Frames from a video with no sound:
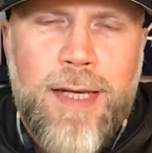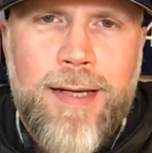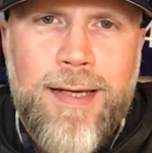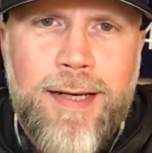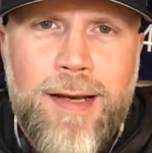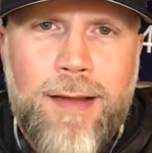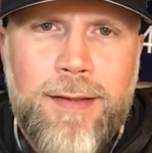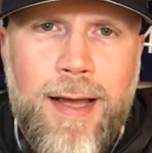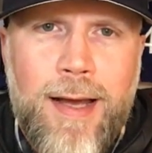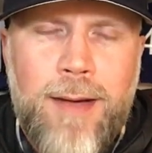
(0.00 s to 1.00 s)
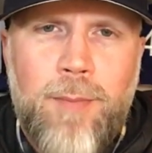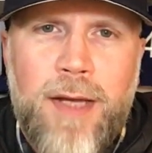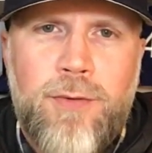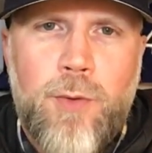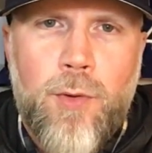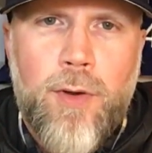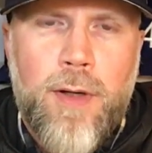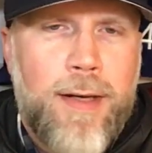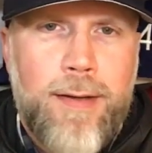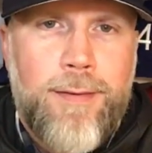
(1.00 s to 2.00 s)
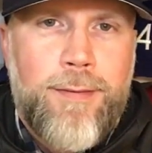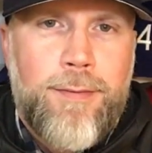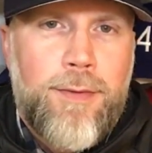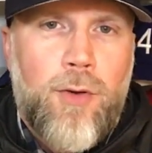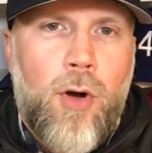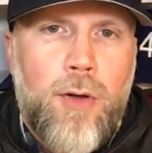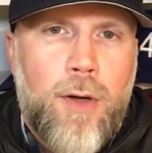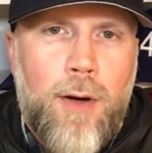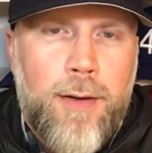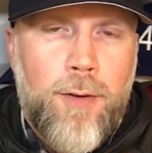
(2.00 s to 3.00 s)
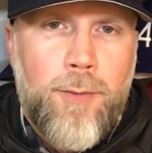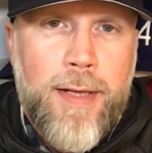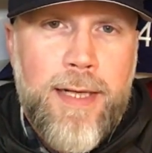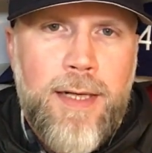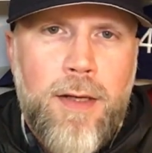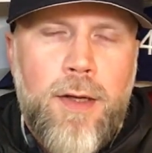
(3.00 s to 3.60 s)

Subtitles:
Can I get it online? My store, they're all gone already.